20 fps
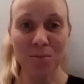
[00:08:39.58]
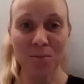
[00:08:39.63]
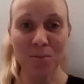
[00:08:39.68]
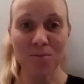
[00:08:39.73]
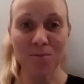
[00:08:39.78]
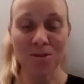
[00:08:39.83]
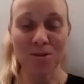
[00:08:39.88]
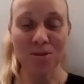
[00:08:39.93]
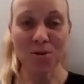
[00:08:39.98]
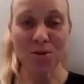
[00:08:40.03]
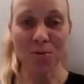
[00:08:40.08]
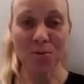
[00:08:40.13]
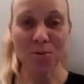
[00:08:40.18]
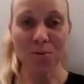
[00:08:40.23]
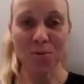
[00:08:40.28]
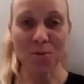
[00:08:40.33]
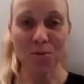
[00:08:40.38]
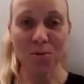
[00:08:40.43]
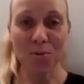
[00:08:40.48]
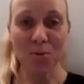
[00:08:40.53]
So
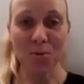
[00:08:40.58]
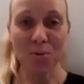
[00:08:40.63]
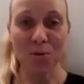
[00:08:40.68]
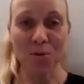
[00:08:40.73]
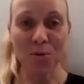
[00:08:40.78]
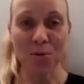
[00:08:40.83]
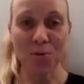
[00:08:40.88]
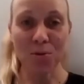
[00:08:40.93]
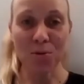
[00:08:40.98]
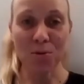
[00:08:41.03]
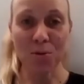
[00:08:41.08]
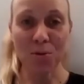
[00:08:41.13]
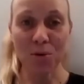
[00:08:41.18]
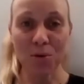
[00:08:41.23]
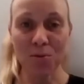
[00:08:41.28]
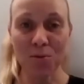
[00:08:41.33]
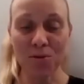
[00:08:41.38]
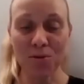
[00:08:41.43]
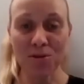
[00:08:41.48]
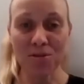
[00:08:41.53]
what
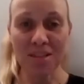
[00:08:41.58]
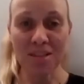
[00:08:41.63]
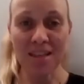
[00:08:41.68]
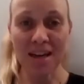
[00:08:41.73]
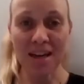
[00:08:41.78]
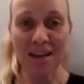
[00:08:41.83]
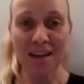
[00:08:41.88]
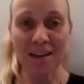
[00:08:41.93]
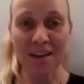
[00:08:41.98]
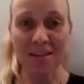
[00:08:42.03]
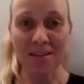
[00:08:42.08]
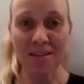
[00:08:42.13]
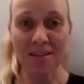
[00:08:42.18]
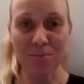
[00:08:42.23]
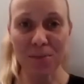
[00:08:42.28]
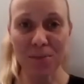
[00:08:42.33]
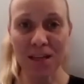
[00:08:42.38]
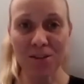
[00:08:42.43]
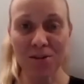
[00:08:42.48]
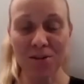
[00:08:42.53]
would you say
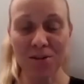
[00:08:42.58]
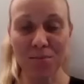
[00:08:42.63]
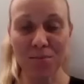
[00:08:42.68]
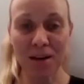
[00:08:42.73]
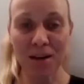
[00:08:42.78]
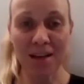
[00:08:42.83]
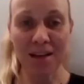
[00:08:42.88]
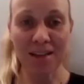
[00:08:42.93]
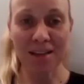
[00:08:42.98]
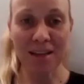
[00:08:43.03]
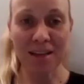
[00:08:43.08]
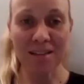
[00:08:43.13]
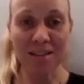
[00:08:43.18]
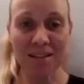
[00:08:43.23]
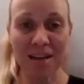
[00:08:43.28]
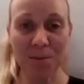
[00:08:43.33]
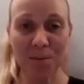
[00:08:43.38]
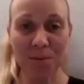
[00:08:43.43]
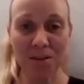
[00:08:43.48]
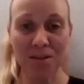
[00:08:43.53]
made you make that
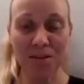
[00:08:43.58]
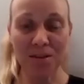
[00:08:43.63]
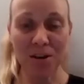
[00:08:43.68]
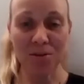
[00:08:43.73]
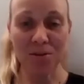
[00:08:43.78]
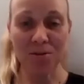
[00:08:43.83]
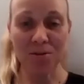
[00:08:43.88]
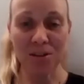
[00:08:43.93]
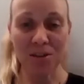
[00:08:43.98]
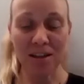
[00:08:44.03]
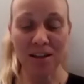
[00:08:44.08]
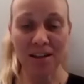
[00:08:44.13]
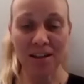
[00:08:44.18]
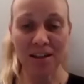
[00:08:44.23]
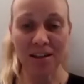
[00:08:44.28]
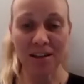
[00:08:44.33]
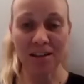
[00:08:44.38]
step into coaching?